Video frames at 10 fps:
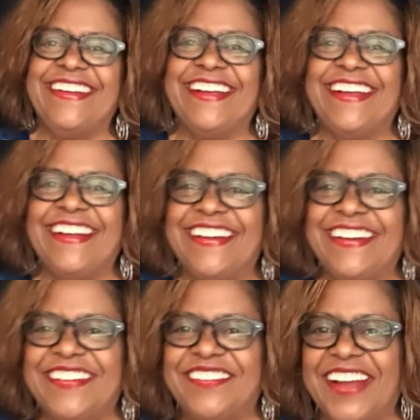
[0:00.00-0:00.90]

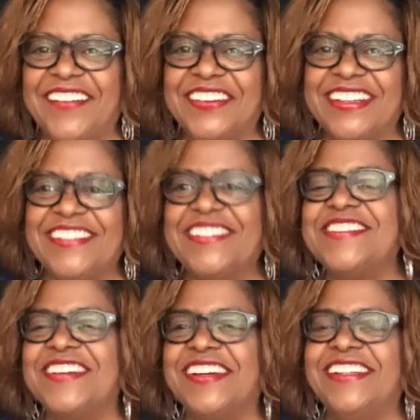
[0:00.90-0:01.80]
uh, my
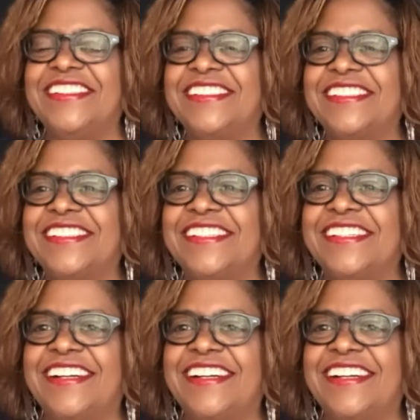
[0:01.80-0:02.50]
producer. Okay.